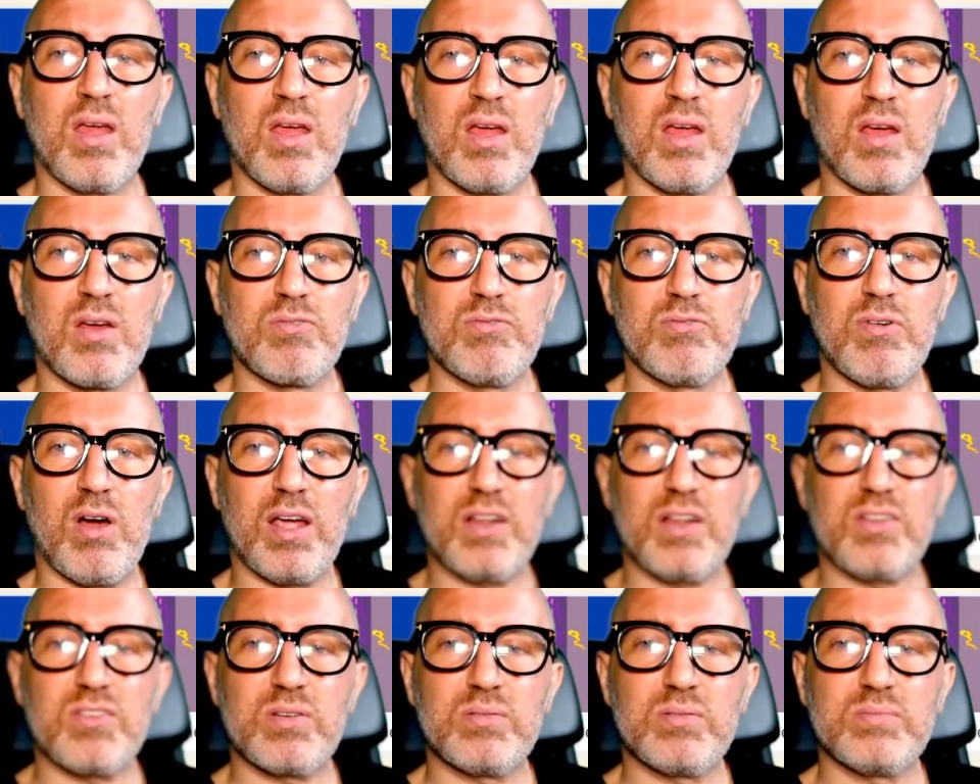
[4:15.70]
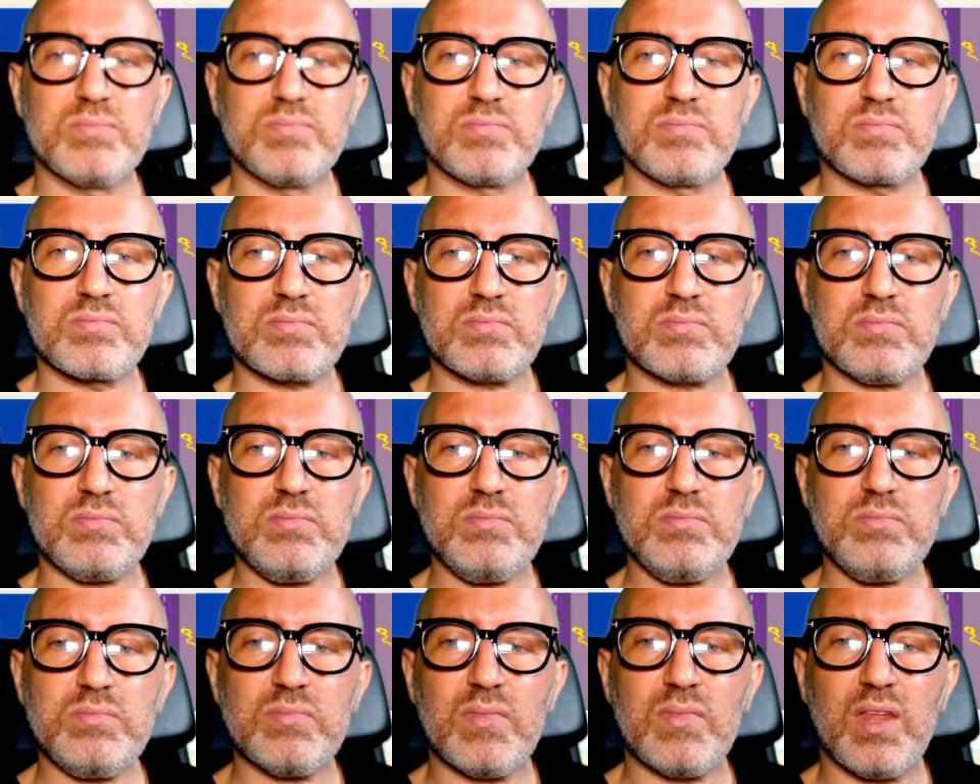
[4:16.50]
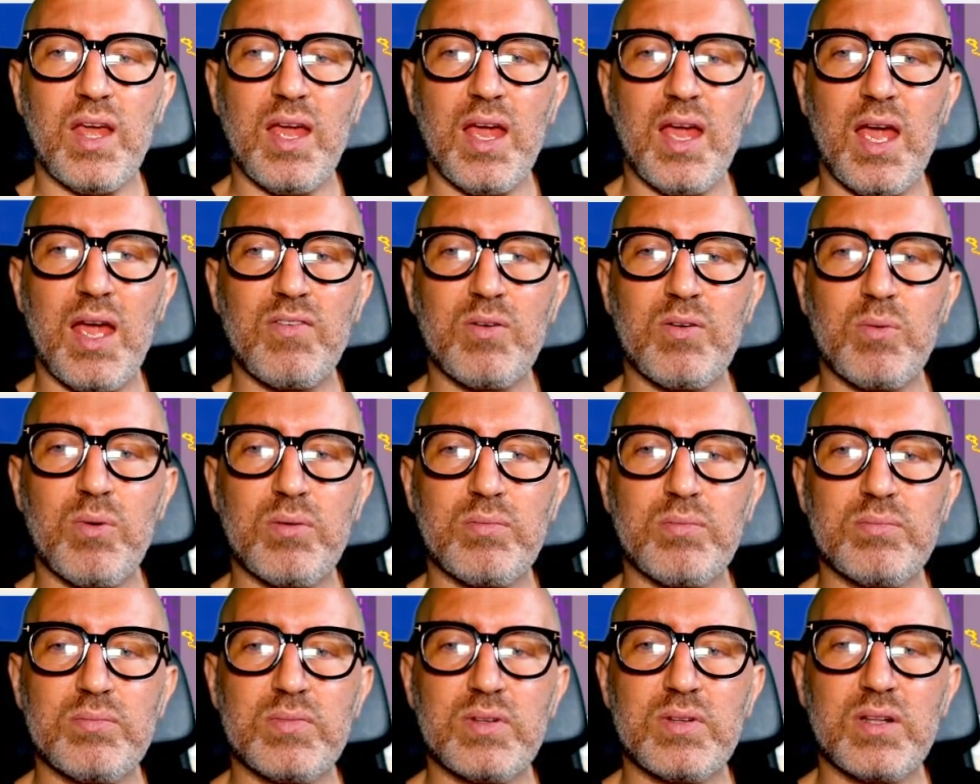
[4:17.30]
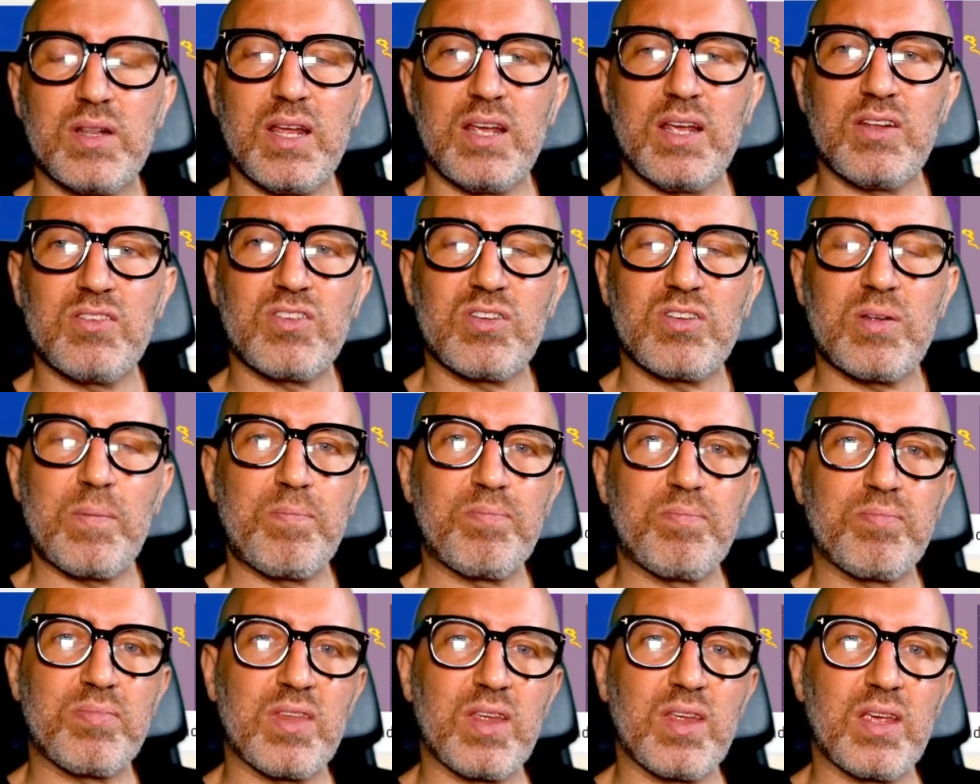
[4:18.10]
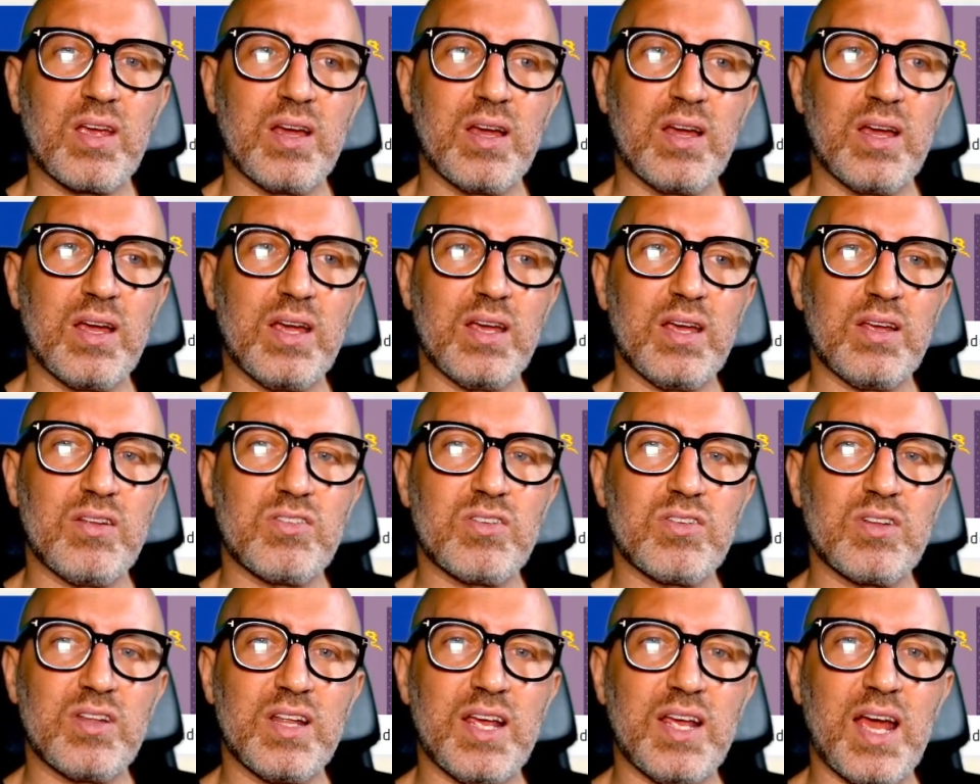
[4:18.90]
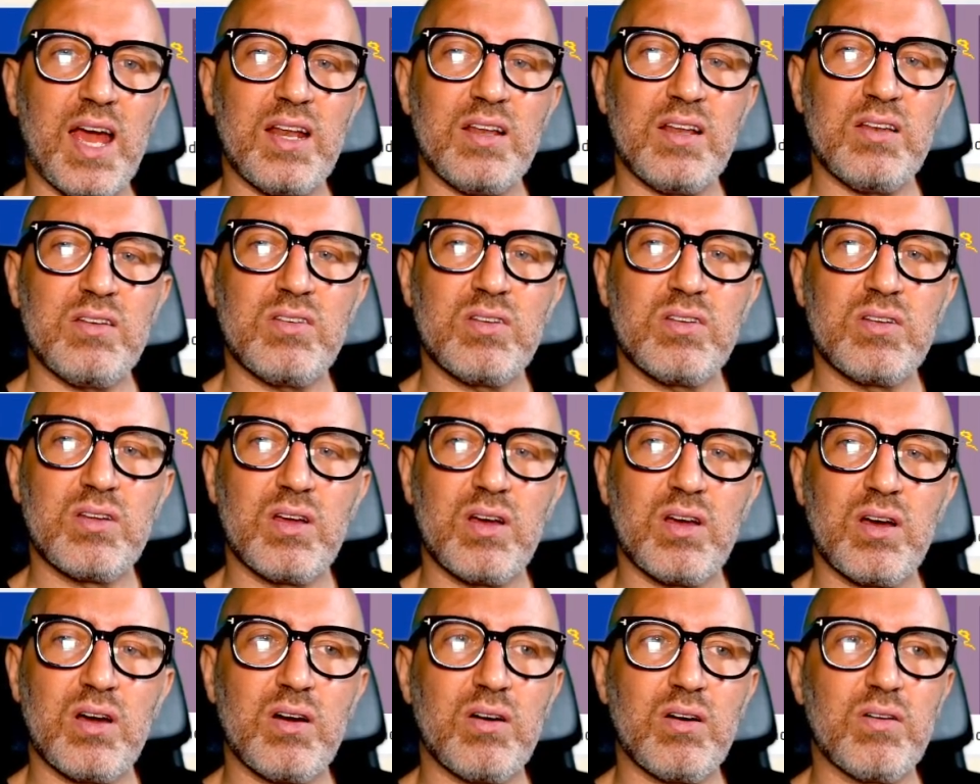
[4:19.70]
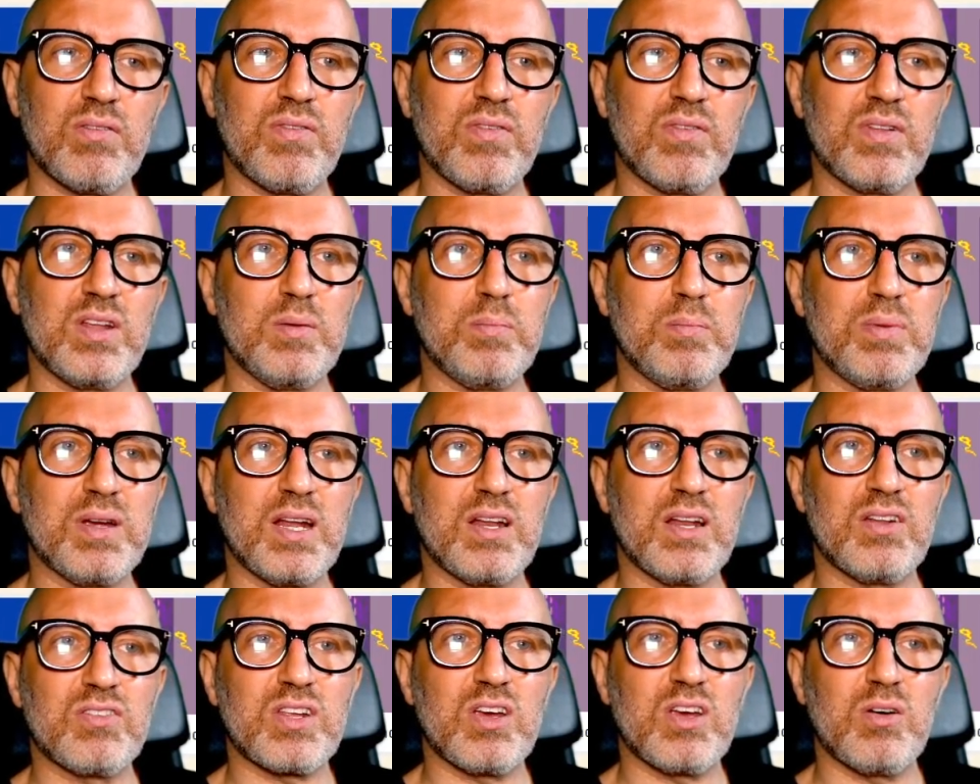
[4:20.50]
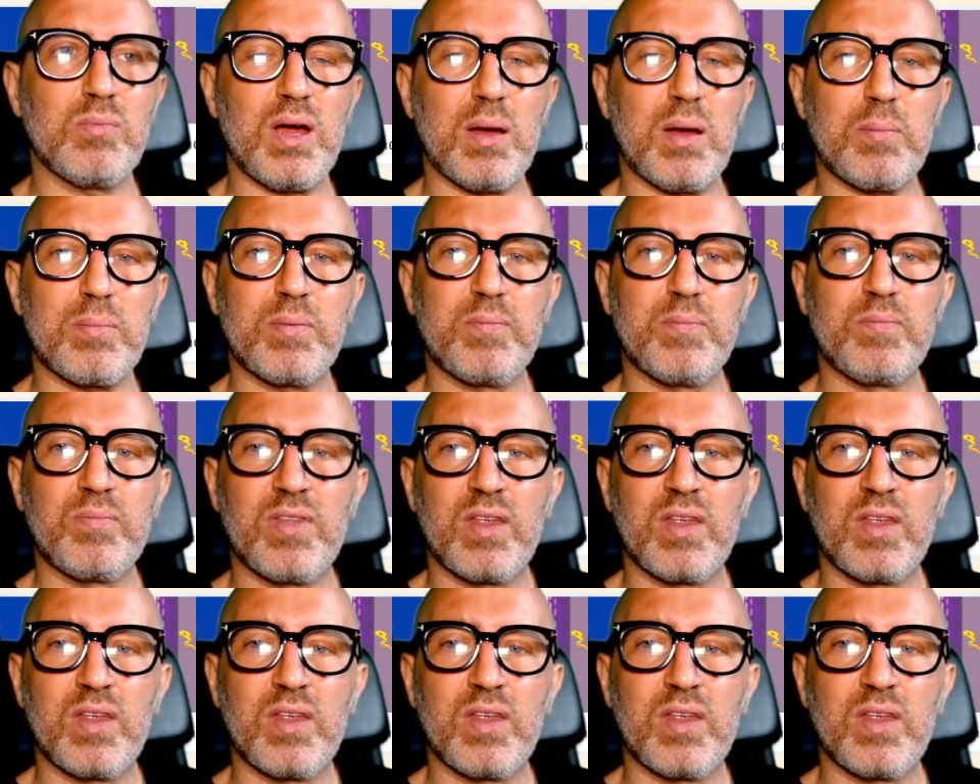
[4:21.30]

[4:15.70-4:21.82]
Right, everyone, this is the end of the beginner skill map.